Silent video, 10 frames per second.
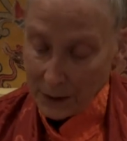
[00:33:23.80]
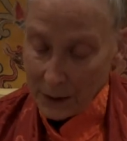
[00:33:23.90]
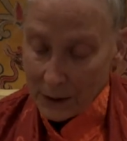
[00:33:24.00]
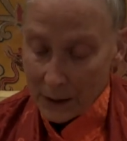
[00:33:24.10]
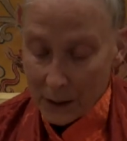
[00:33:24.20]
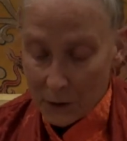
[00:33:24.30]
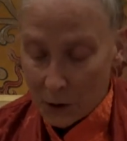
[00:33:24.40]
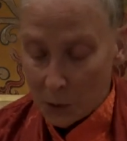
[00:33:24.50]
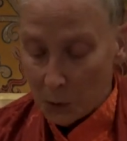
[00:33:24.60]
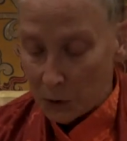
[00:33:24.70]
He lay
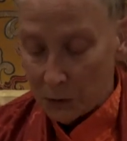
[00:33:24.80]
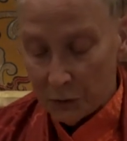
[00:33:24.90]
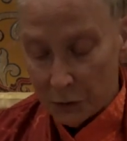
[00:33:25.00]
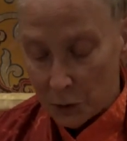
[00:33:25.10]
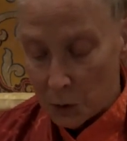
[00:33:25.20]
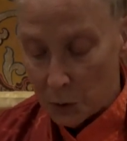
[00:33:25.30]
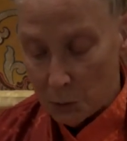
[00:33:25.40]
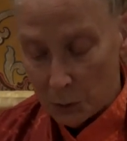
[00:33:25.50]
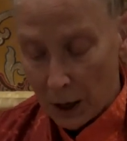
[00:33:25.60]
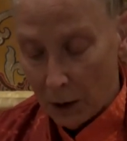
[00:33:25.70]
there with a furrowed
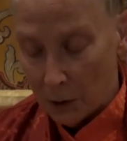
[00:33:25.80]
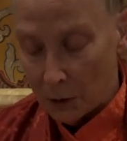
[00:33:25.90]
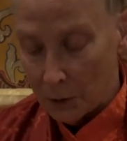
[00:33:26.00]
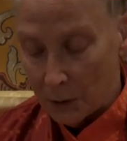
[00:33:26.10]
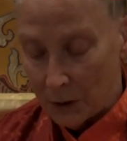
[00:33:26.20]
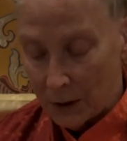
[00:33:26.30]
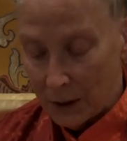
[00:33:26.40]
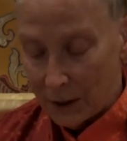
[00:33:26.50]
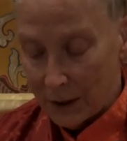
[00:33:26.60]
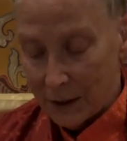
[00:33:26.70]
brow,
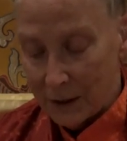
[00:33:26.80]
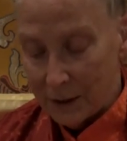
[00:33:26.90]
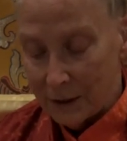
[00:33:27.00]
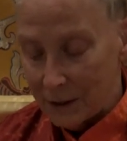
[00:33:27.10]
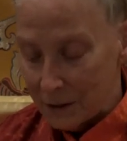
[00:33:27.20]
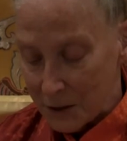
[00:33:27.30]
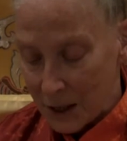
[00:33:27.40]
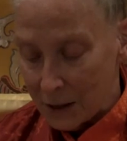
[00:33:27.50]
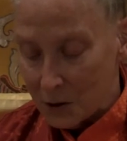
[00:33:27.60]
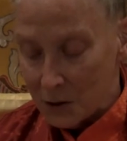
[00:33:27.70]
in
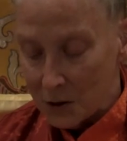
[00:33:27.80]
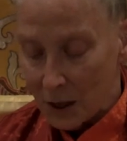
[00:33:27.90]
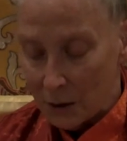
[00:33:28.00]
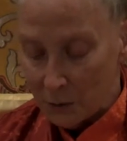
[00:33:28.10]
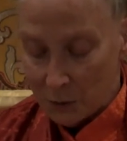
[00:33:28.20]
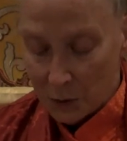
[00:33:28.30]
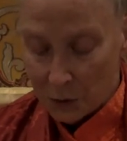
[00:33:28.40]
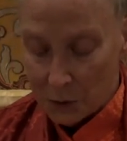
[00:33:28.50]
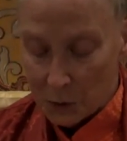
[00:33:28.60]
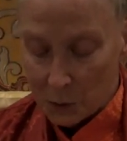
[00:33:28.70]
intense and
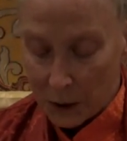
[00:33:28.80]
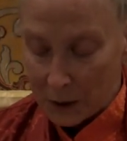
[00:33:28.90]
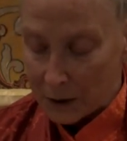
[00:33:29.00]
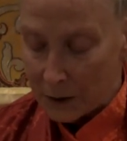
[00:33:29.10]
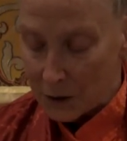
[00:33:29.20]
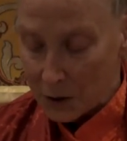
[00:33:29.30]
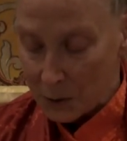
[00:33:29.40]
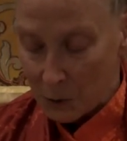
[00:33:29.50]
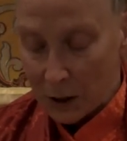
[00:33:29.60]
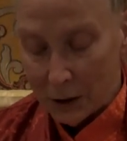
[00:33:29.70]
fearful
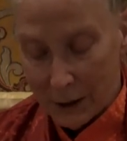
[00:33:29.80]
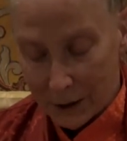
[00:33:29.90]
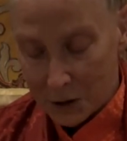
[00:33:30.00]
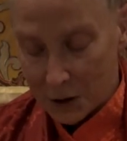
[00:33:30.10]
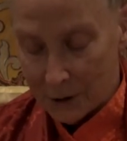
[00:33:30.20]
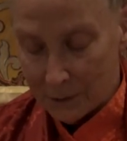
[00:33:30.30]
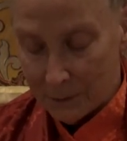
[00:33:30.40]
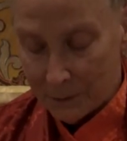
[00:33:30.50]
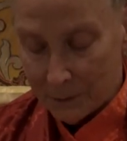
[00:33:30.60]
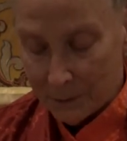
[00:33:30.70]
recollection,
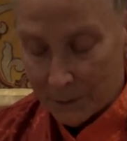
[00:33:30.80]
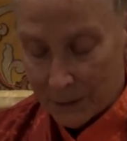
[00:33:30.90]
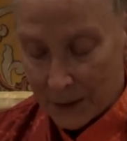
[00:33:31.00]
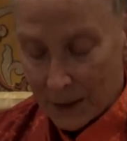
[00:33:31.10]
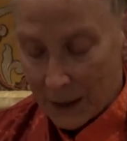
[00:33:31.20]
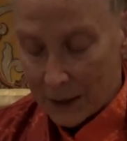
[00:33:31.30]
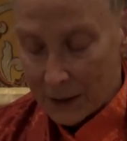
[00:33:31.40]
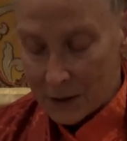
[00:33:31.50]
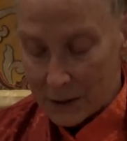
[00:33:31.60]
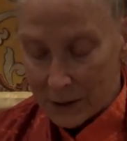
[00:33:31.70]
and
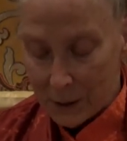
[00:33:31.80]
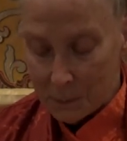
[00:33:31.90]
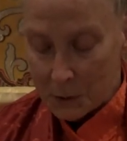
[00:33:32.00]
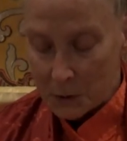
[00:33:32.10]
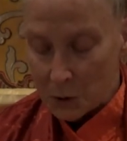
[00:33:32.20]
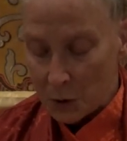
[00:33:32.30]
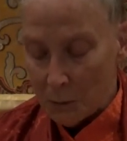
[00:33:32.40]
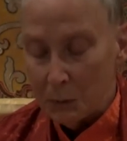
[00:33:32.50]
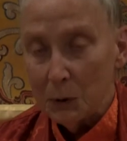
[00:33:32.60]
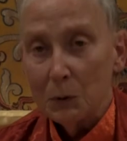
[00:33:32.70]
his lips
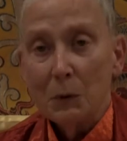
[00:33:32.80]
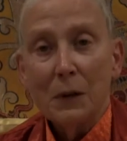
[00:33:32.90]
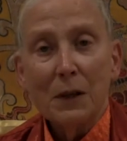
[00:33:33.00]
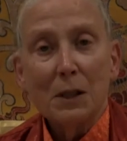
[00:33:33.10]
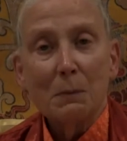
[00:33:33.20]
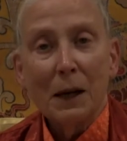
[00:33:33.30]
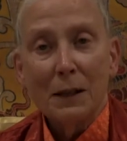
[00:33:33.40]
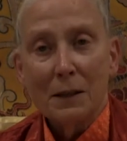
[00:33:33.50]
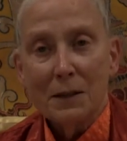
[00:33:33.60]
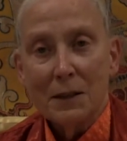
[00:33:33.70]
trembled with
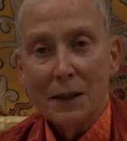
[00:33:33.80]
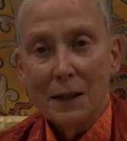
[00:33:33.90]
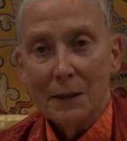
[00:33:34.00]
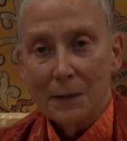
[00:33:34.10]
expectancy.